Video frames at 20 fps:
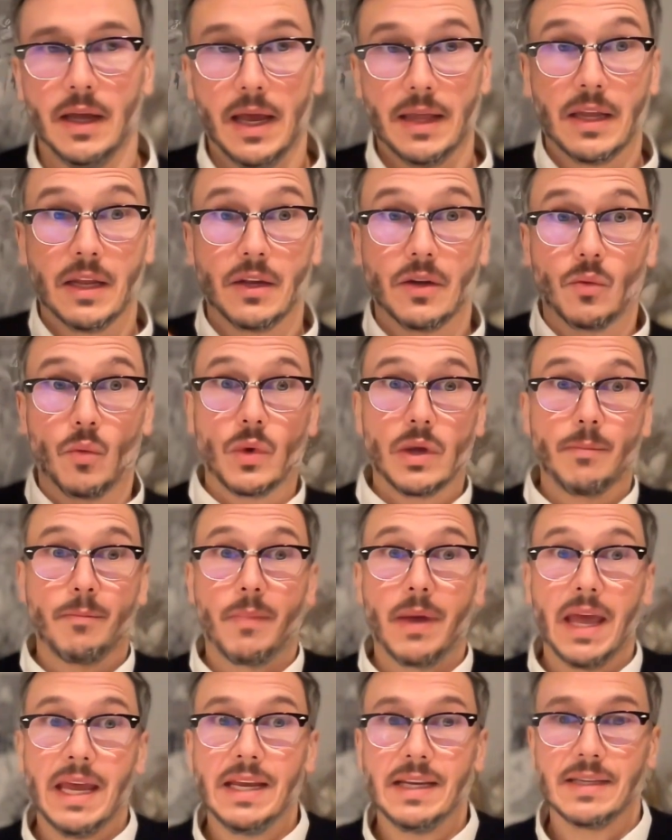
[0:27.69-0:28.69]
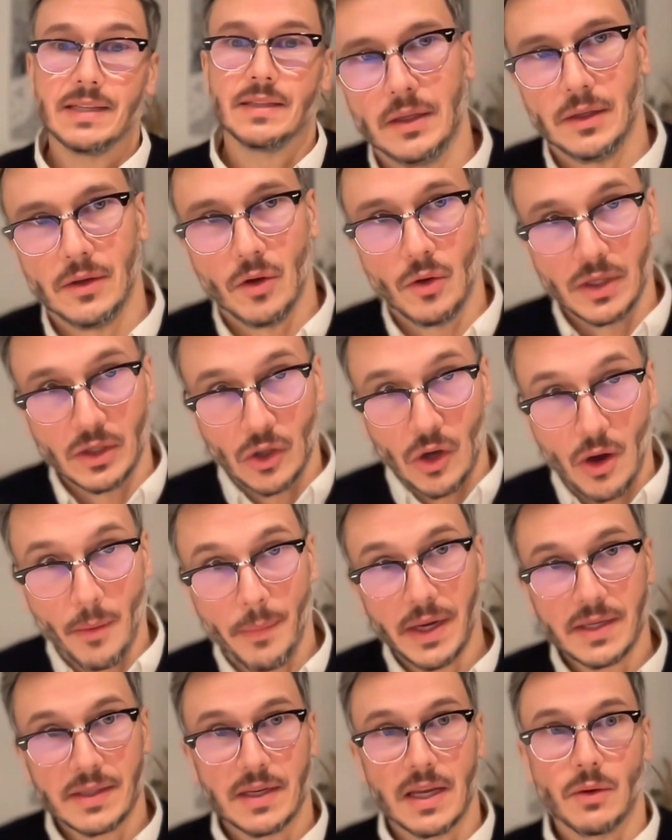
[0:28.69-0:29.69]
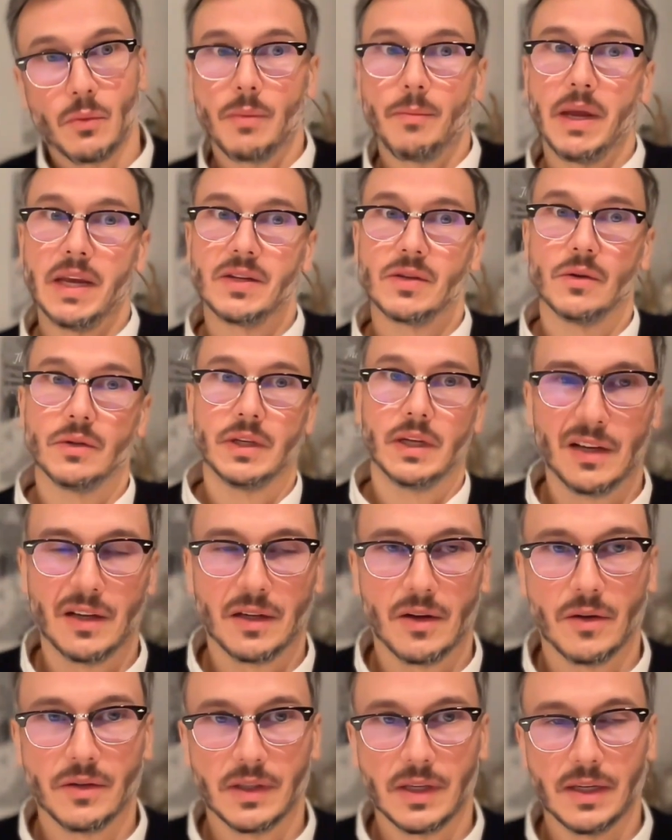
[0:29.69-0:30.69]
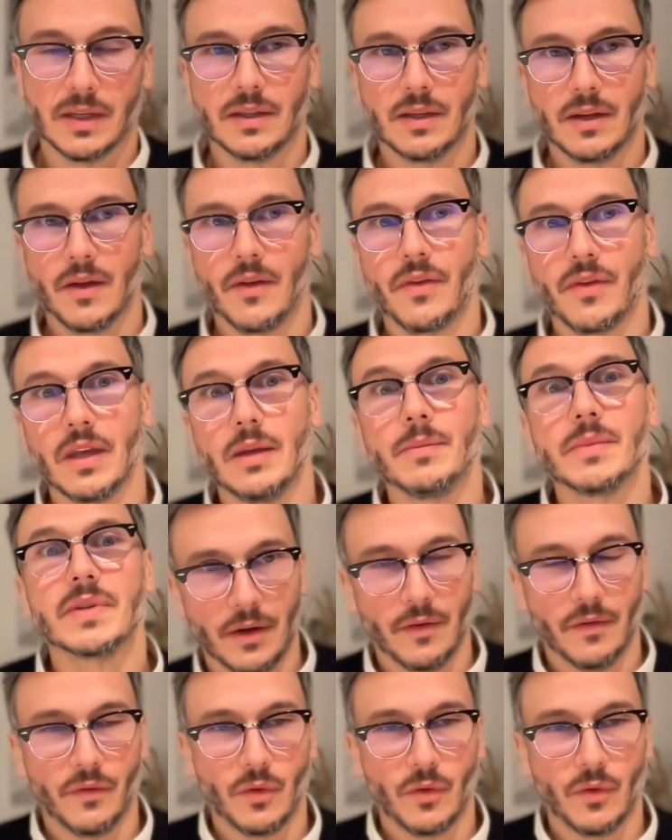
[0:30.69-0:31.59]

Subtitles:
then we paste all the topics and we paste all the content themes for